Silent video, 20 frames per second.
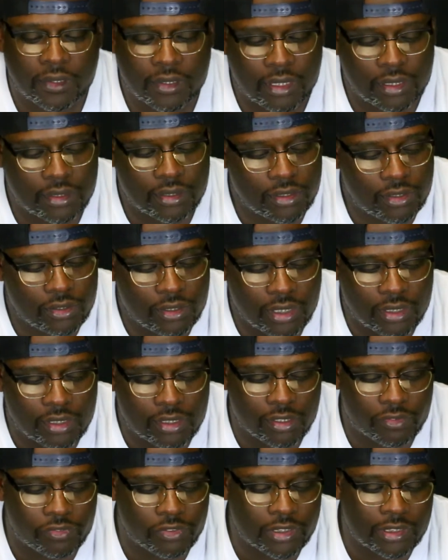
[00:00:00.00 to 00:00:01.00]
Uh, you know, I
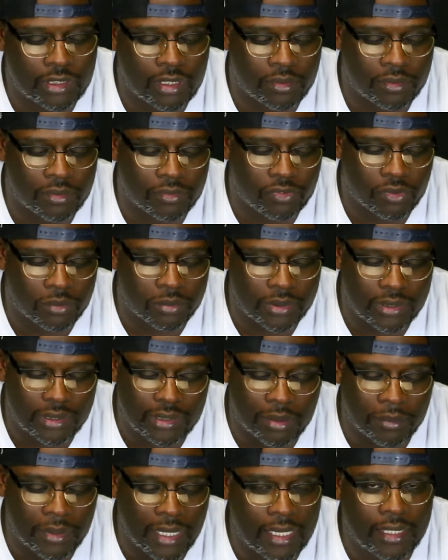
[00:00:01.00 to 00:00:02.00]
cut for some from
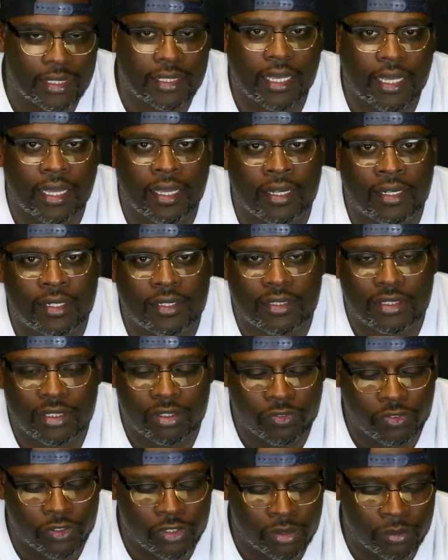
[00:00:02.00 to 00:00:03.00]
some A-Cal,
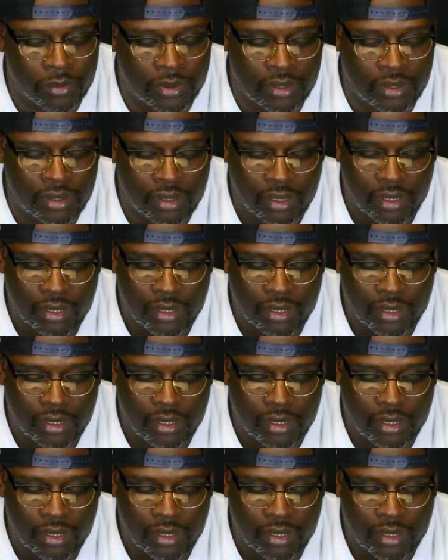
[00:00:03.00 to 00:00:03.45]
you feel me?